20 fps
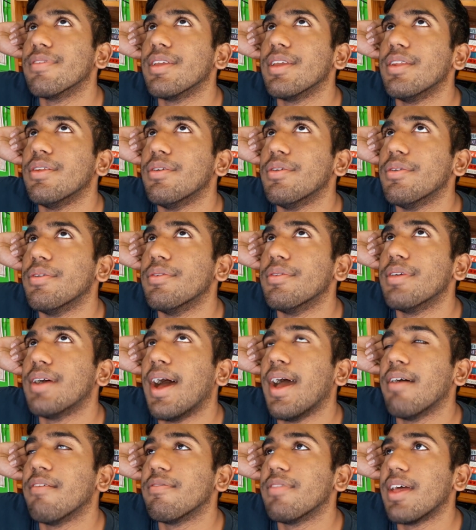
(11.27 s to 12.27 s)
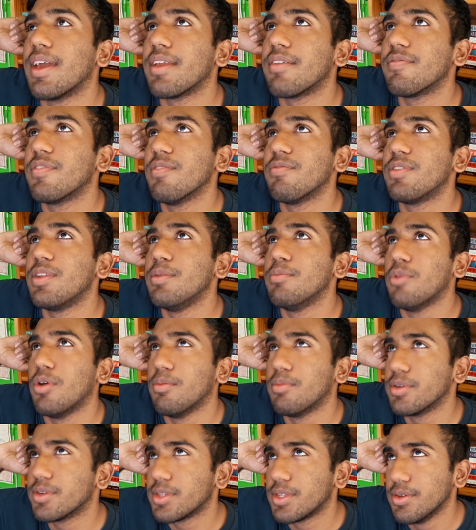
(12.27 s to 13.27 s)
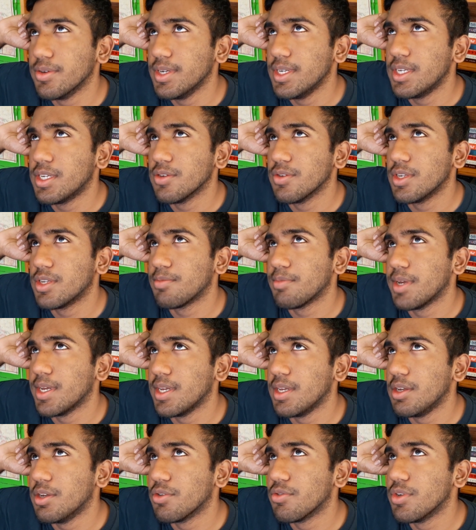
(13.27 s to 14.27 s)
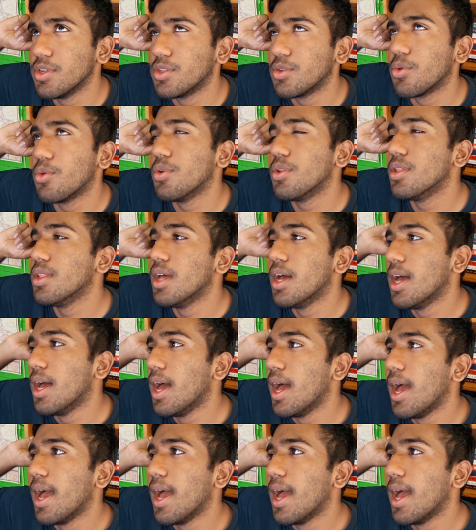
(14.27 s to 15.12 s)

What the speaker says: you know, I have like 15 more books to read to reach my Goodreads goal.